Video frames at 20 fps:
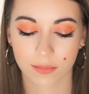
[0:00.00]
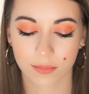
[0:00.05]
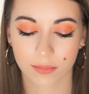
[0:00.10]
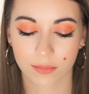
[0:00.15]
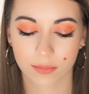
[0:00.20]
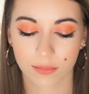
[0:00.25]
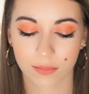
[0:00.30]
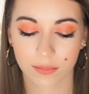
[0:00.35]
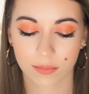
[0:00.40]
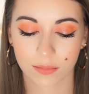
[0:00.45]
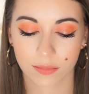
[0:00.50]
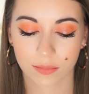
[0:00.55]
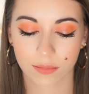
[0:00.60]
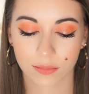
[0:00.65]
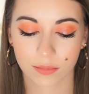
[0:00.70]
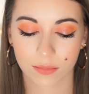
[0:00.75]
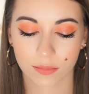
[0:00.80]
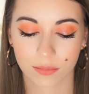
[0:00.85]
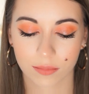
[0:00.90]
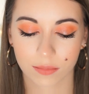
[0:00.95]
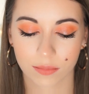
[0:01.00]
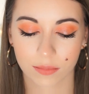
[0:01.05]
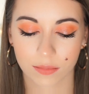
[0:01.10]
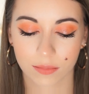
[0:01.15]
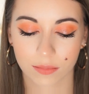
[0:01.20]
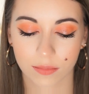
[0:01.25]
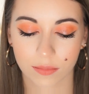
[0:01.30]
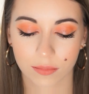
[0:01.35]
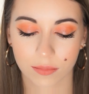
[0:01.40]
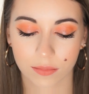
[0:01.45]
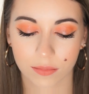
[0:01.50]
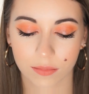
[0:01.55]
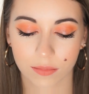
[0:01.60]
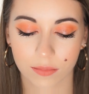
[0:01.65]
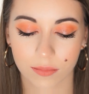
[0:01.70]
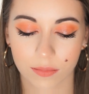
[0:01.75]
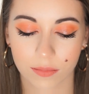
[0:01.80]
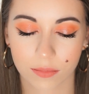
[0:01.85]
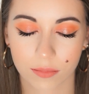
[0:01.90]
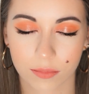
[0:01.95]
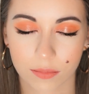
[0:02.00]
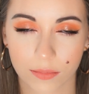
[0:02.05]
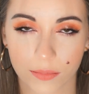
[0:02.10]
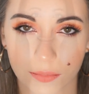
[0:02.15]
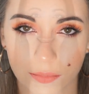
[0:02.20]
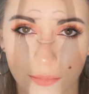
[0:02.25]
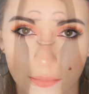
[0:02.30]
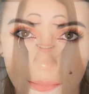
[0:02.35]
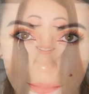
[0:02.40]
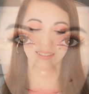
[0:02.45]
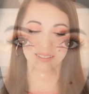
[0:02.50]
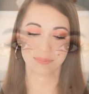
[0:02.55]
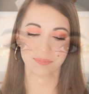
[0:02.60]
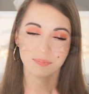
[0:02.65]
look. I really like how it turned out,